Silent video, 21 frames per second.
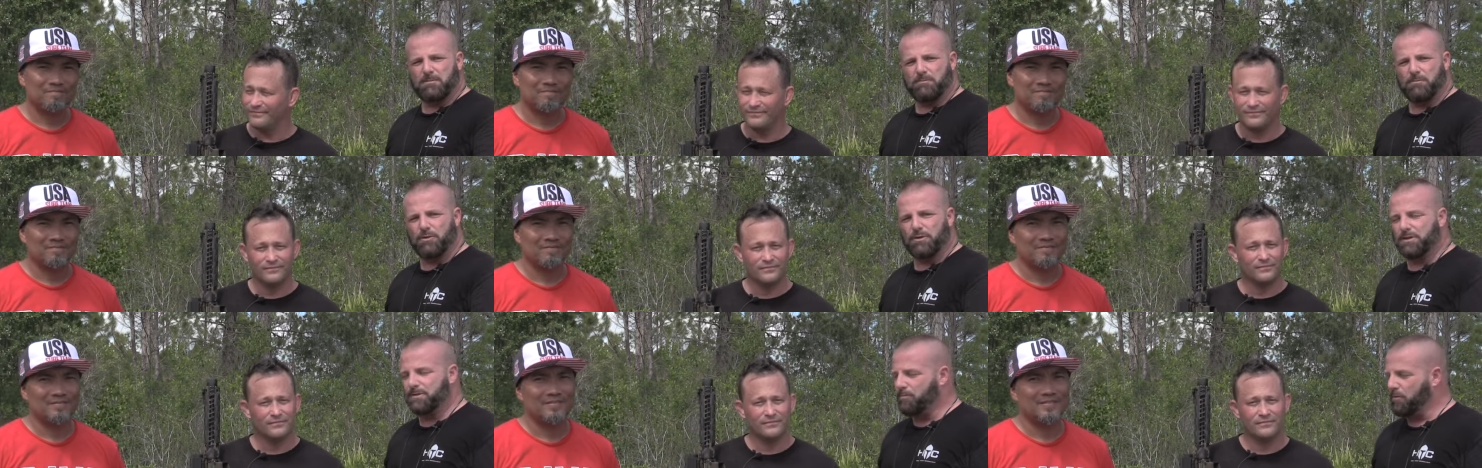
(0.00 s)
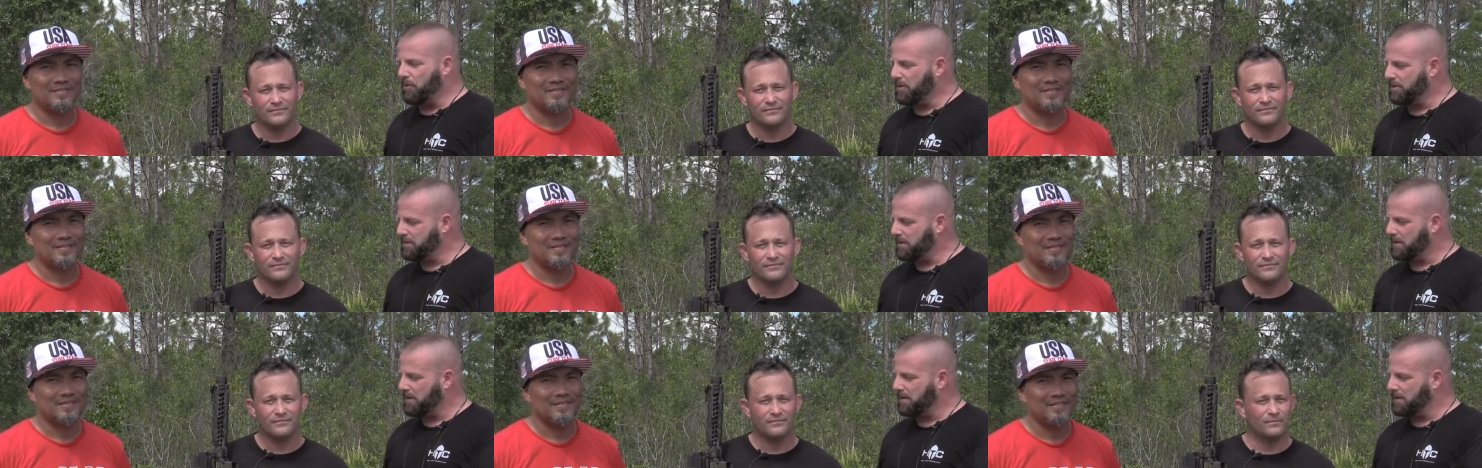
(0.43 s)
Speaker 1: Mookie's
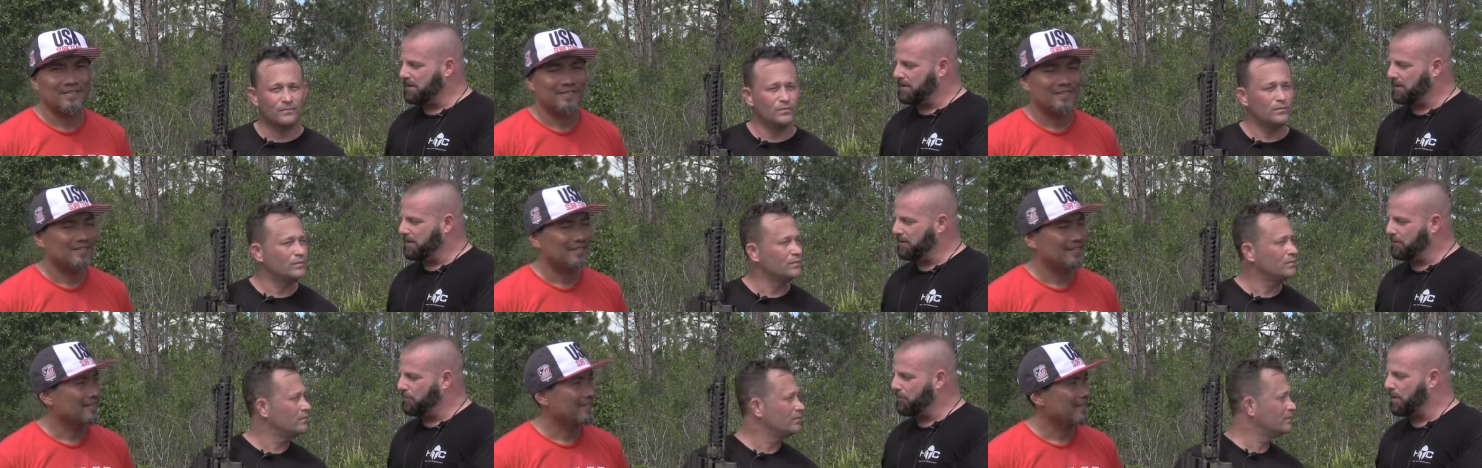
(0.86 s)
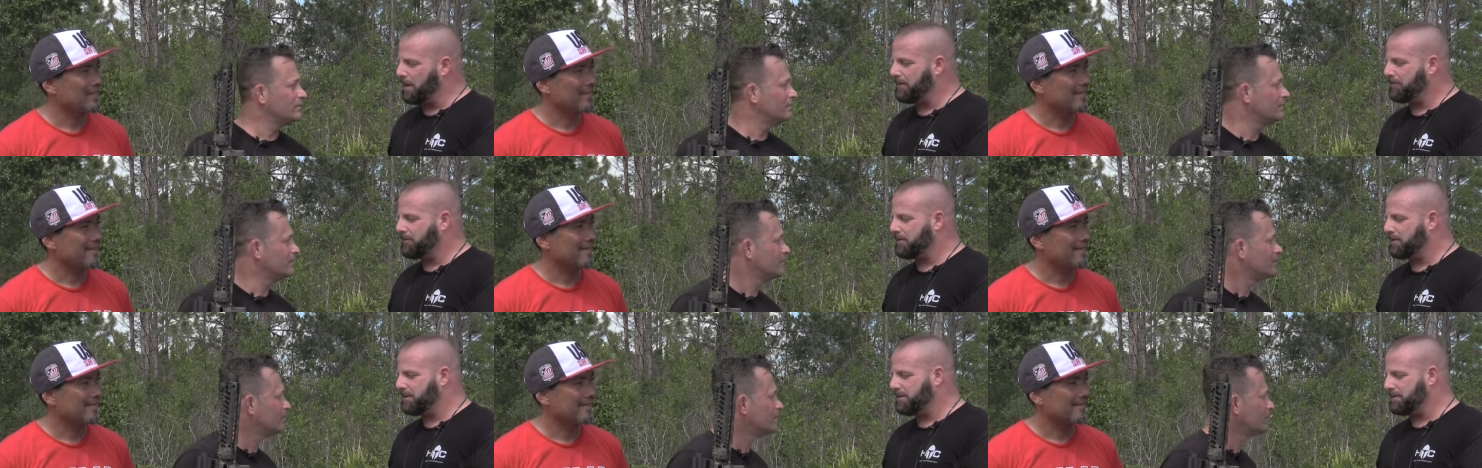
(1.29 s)
brought us a, a little
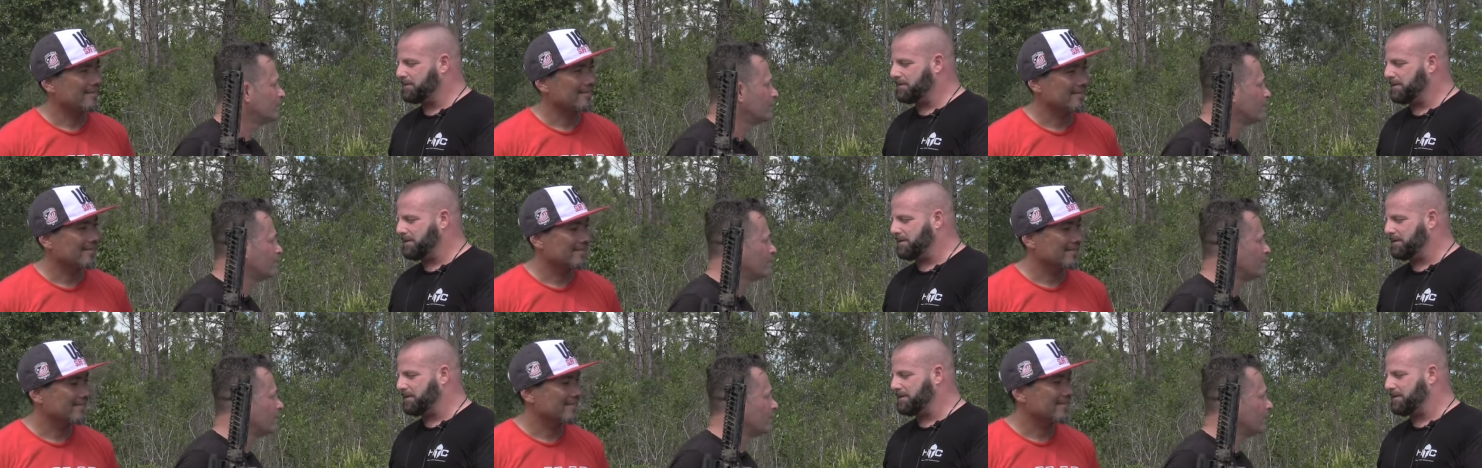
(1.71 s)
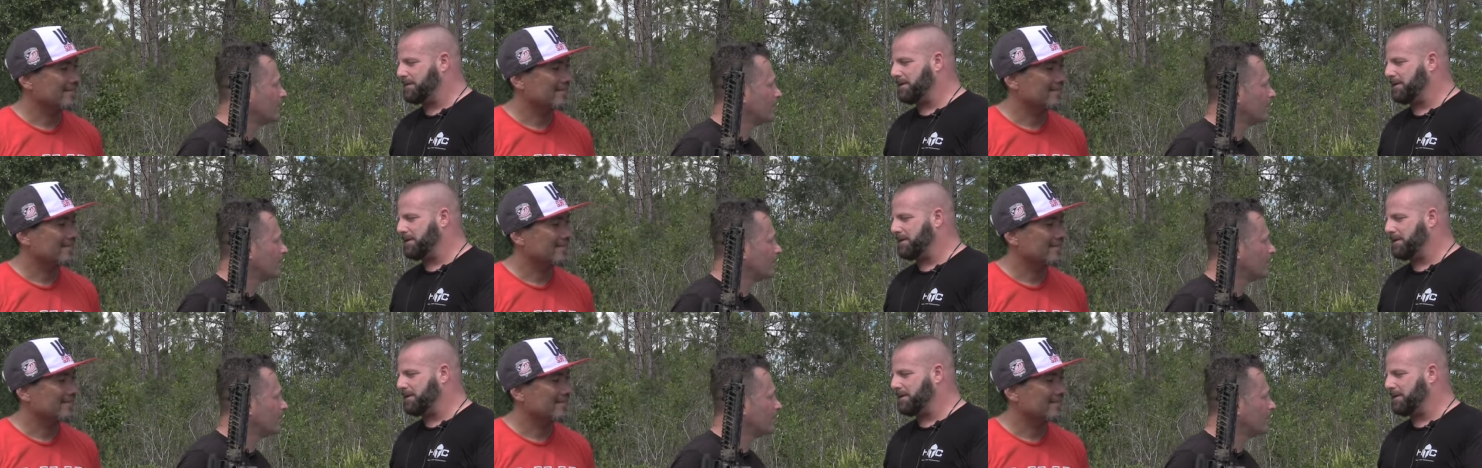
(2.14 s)
rifle to, to